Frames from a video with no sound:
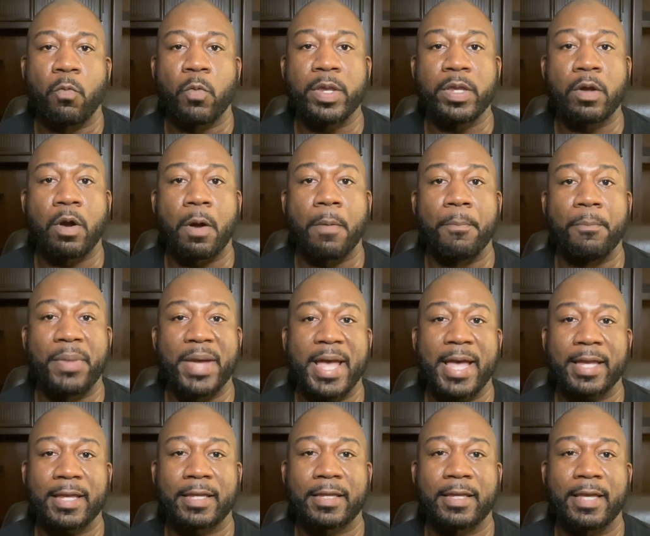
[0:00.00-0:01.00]
we are
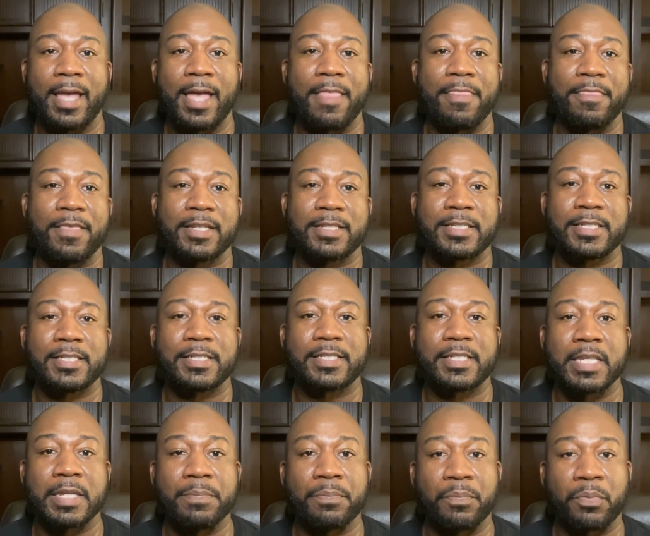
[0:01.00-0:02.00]
back and this is the